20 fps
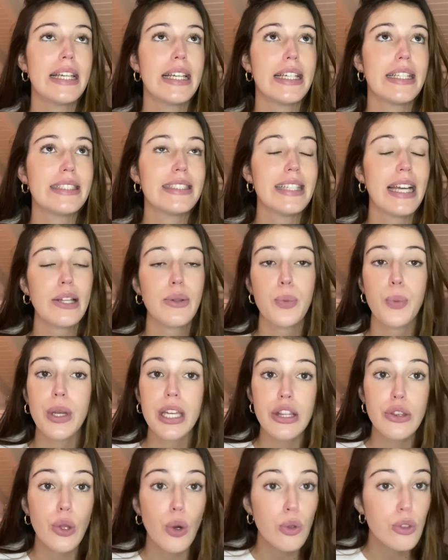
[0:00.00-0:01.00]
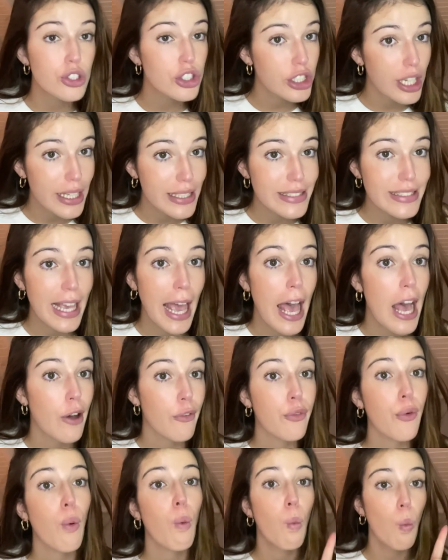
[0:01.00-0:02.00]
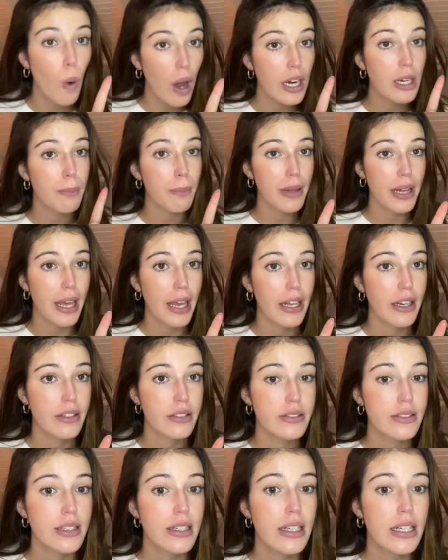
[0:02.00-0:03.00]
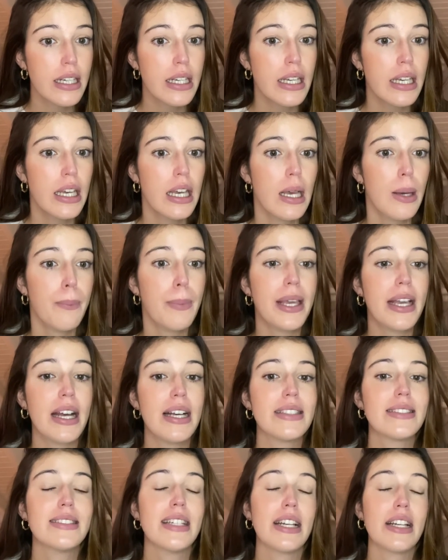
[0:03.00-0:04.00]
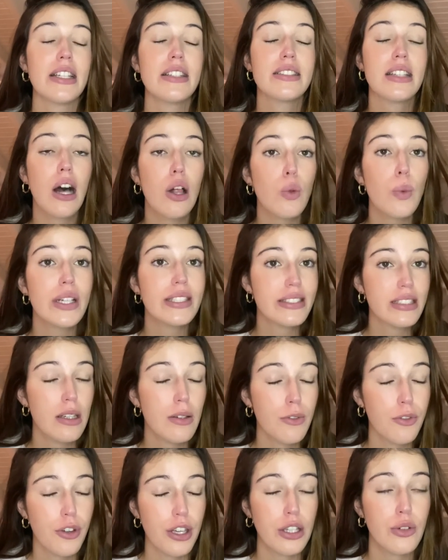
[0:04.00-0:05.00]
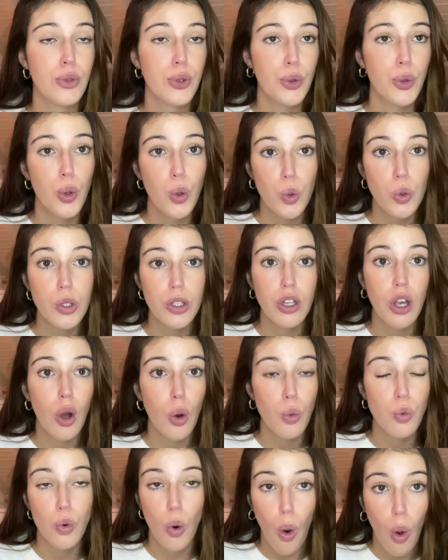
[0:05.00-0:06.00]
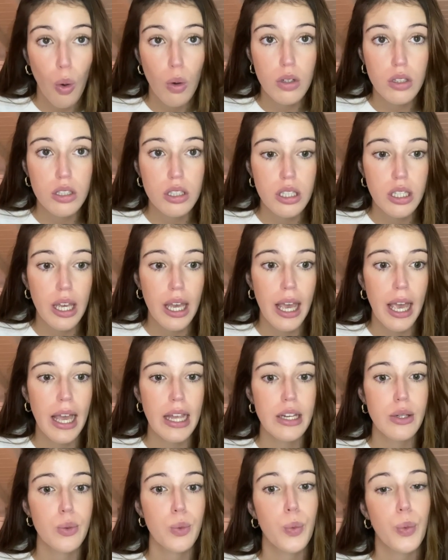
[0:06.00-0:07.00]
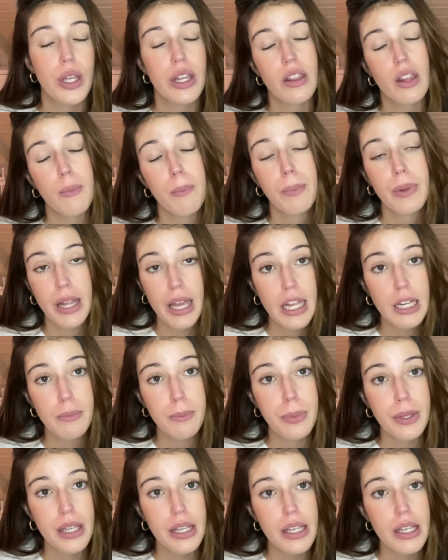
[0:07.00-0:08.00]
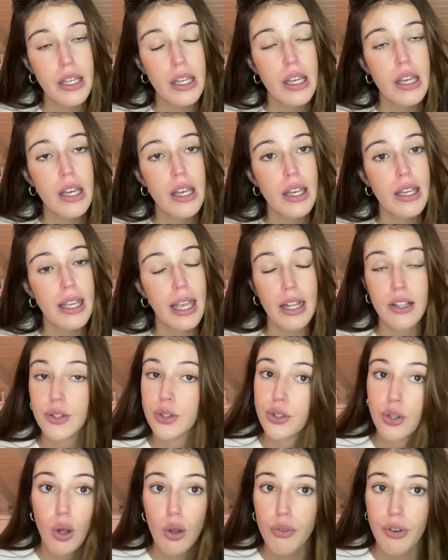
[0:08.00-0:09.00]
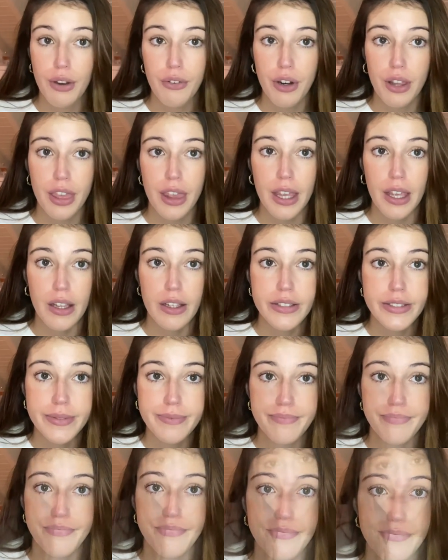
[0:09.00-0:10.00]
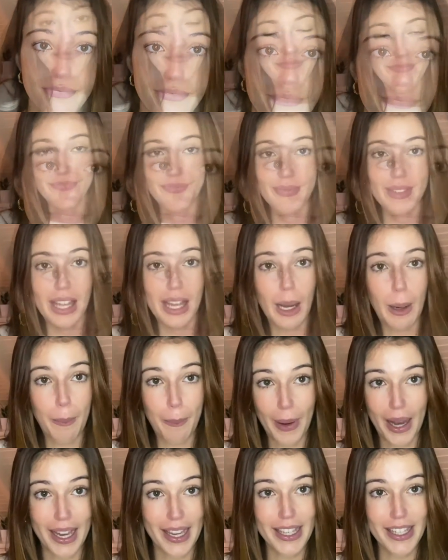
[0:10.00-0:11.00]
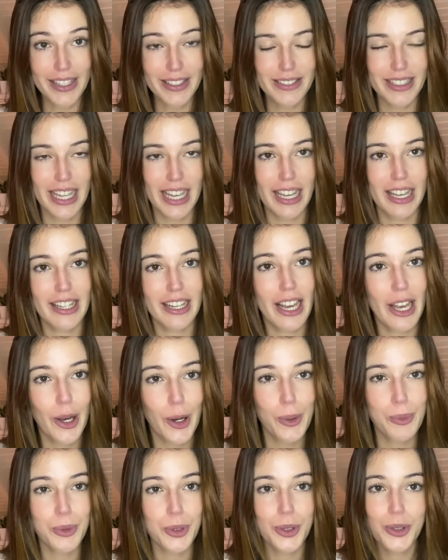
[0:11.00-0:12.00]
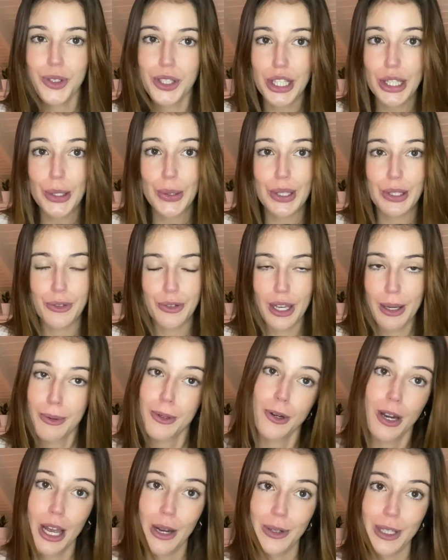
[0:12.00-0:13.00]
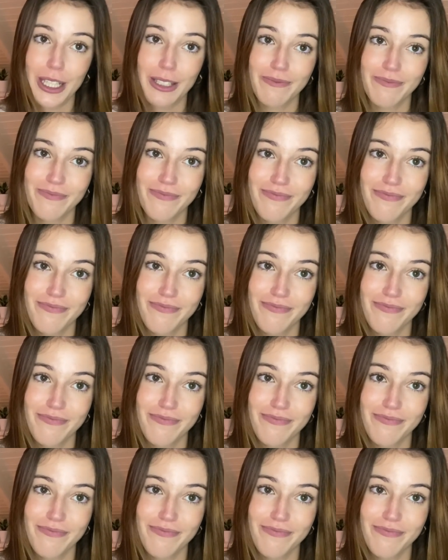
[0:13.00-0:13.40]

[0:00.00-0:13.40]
is that we don't just have one plan, because there is always something that could go wrong, and with a plan B can solve everything. Bye, and I hope to see you in February.